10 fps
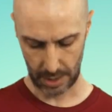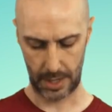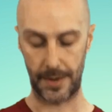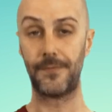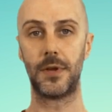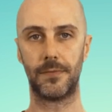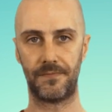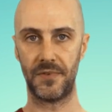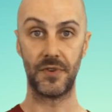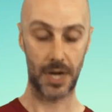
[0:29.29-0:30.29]
Uh, if, you,
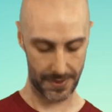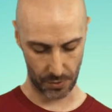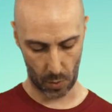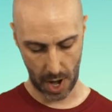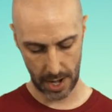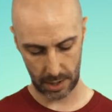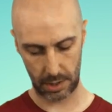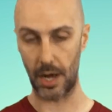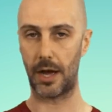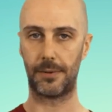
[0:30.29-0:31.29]
if you cut the
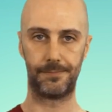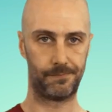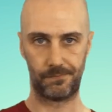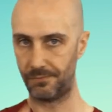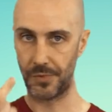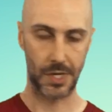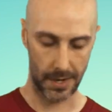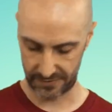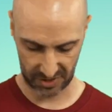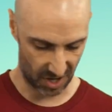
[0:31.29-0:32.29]
wire, uh, you're
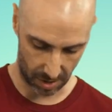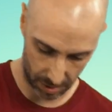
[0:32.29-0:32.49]
gonna have to start